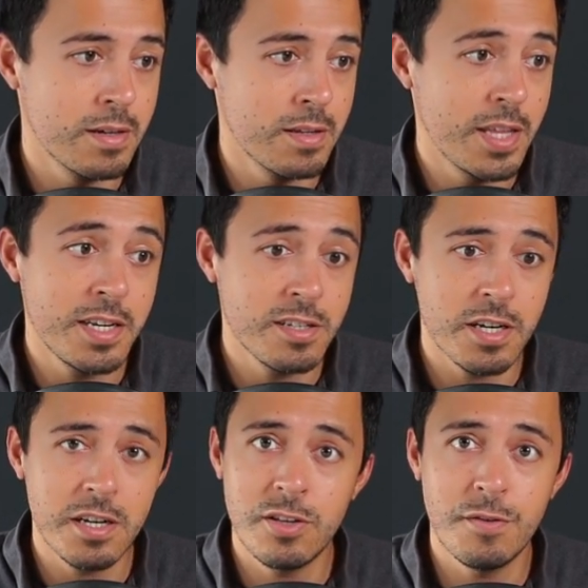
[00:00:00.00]
They
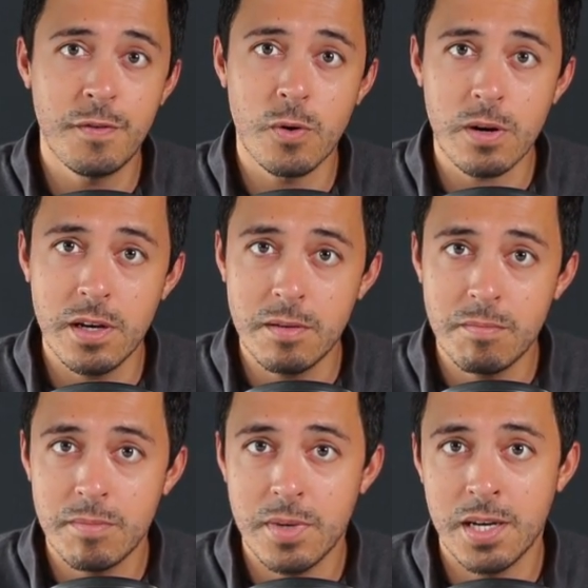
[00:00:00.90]
decided to fork it
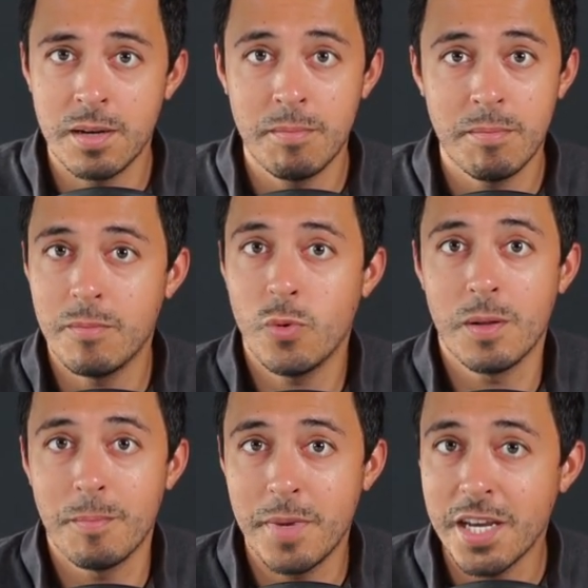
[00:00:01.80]
and
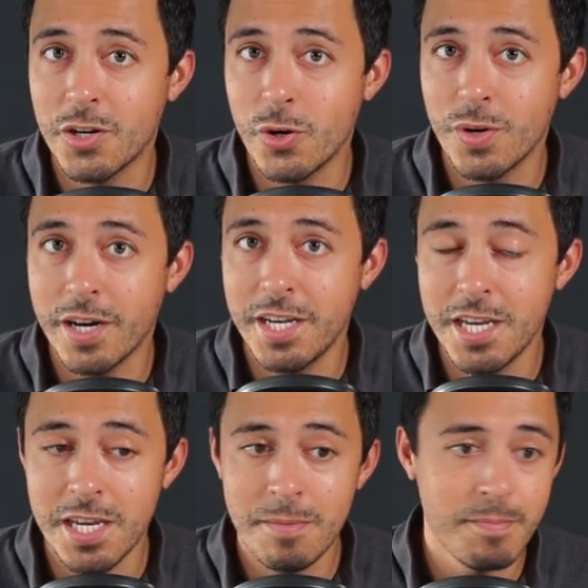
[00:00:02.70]
well, make an own
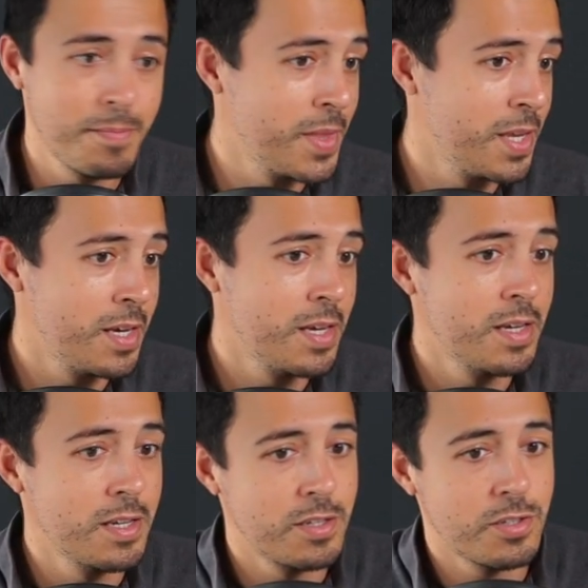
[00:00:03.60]
IDE.
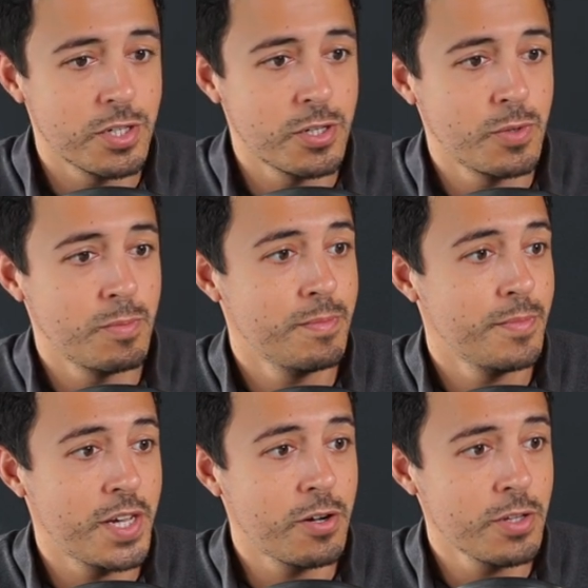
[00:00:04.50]
So
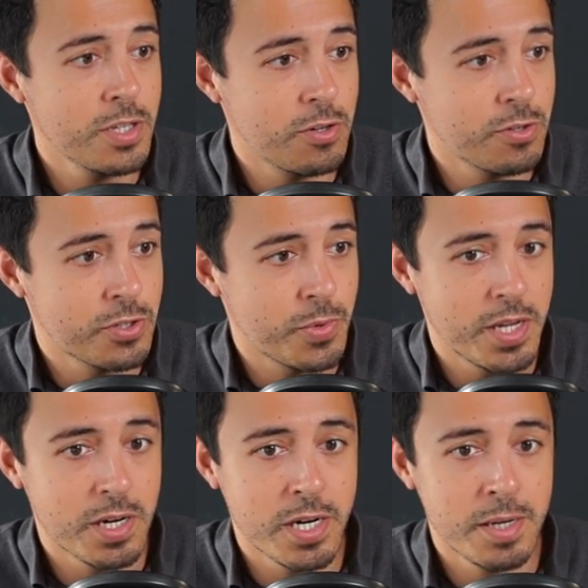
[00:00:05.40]
they called it Cursor
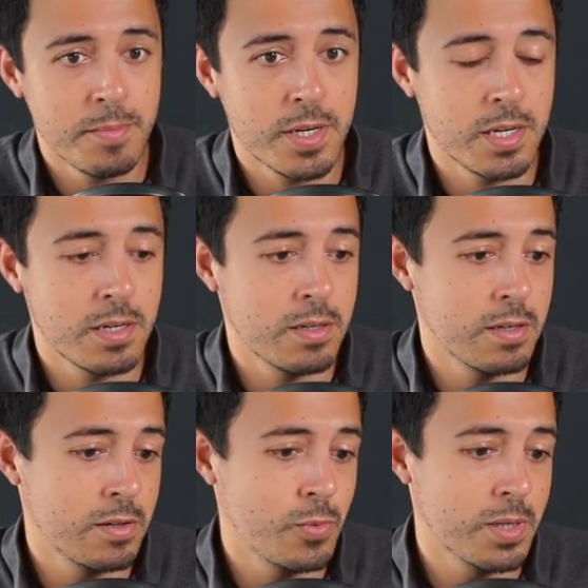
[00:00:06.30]
AI, and
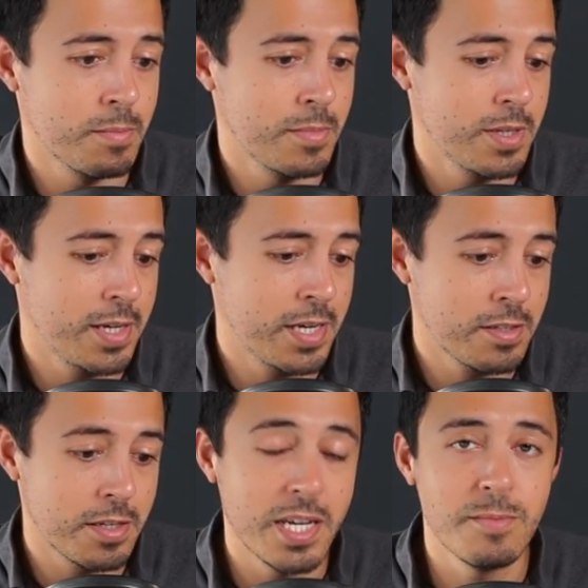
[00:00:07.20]
well, as
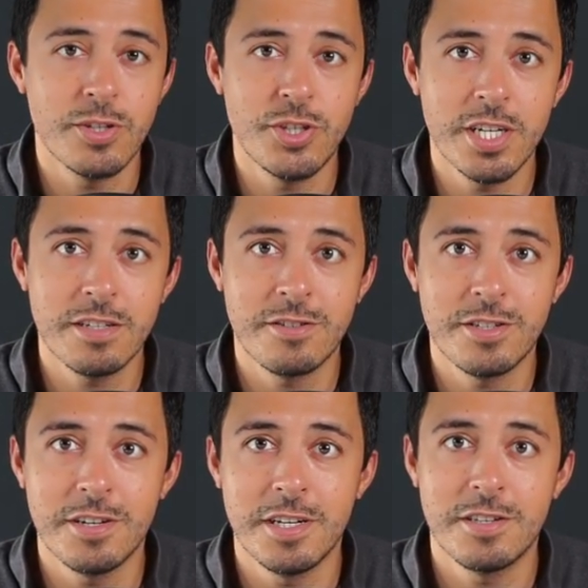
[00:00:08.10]
the name
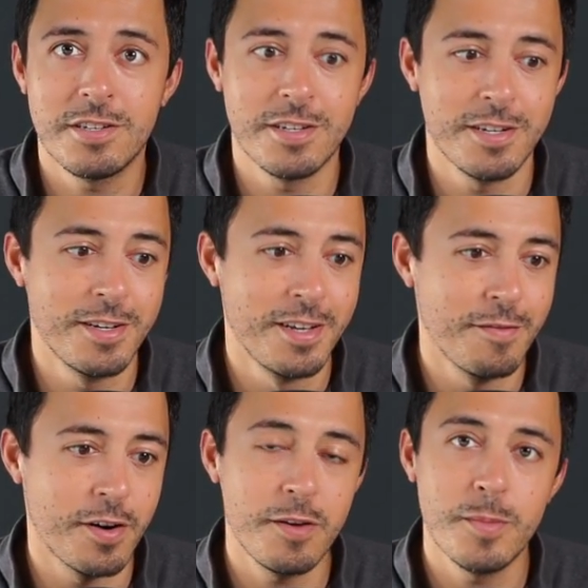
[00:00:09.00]
suggests, it's
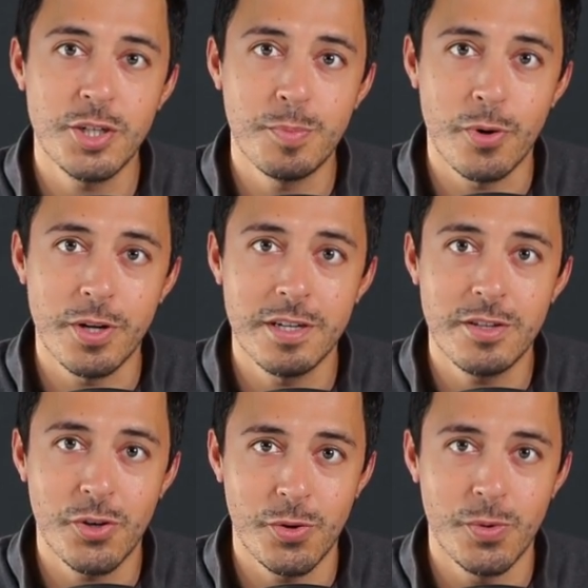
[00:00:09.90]
very much pointed
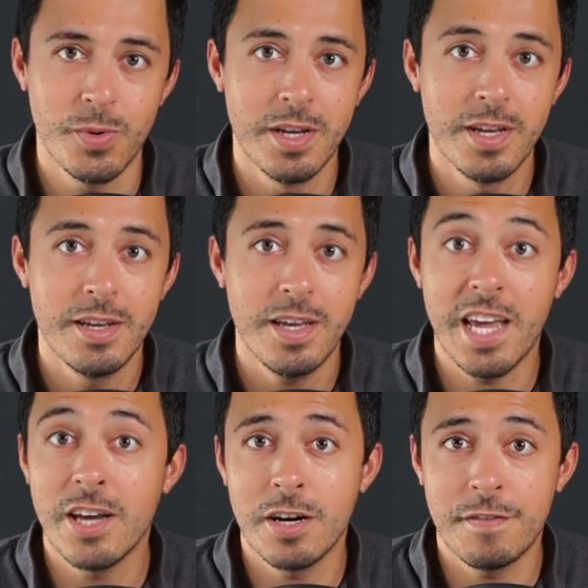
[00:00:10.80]
to
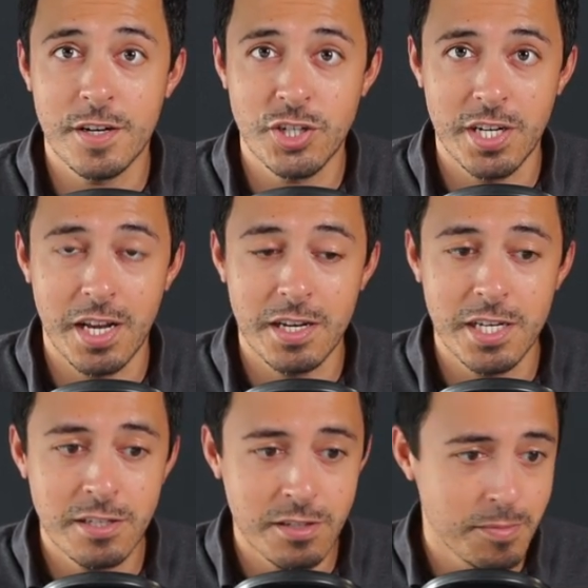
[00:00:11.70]
AI
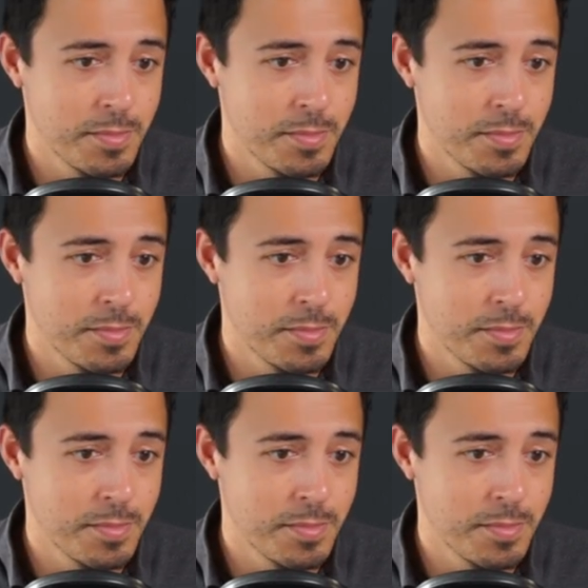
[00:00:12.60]
functionalities.